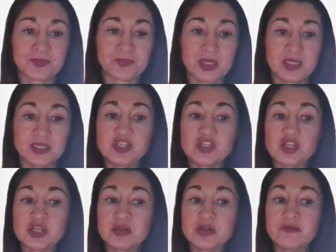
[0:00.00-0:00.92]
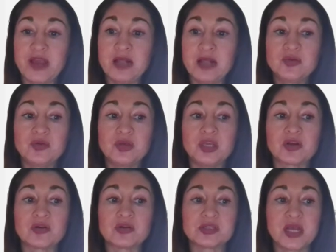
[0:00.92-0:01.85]
Additional value
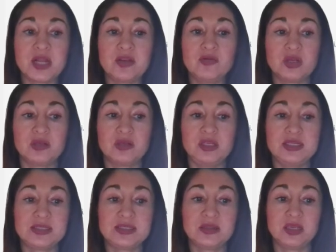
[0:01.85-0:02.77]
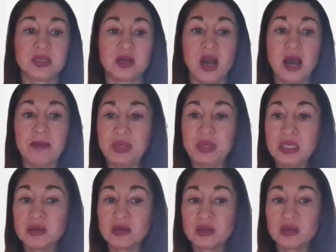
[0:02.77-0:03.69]
here is that you can easily
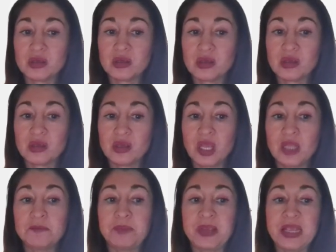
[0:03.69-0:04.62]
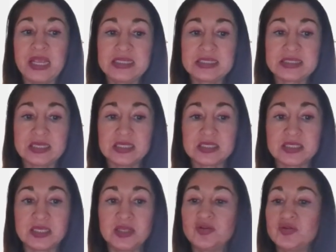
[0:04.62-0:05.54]
copy and paste this
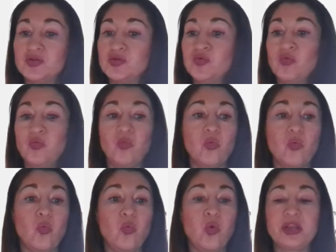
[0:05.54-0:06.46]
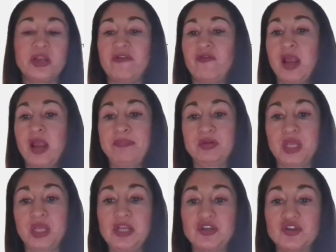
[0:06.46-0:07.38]
into whatever
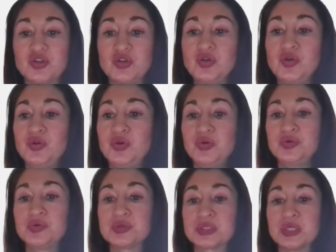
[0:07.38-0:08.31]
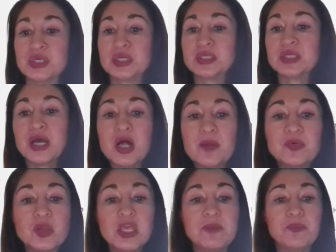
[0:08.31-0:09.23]
application you use to help
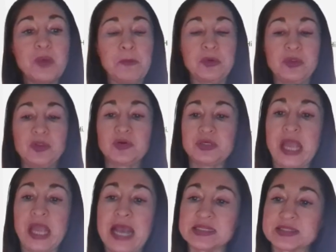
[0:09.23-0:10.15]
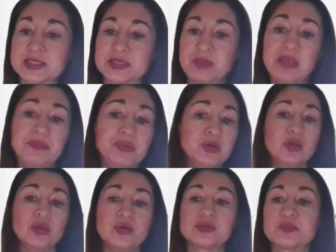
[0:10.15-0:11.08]
you keep up with your tasks. Maybe you
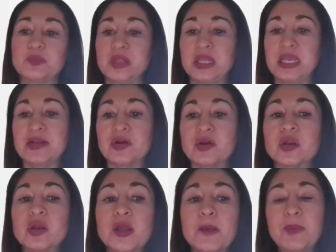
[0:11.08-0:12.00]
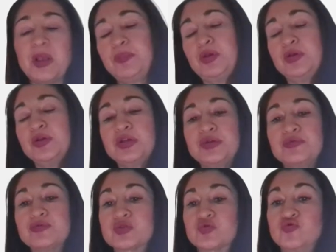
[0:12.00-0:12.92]
use Planner, maybe you
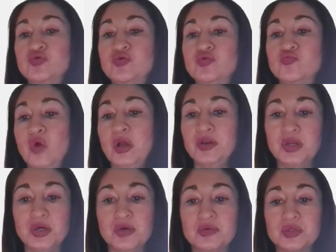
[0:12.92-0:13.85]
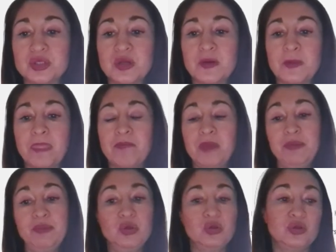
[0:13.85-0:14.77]
use OneNote,
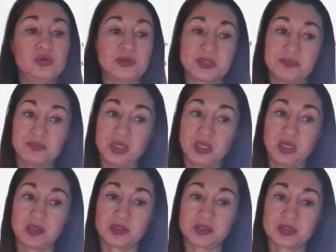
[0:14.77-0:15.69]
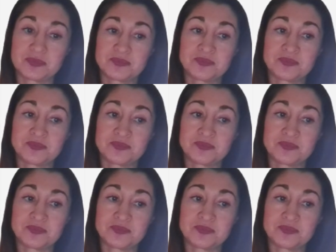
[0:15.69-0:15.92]
maybe you use something else.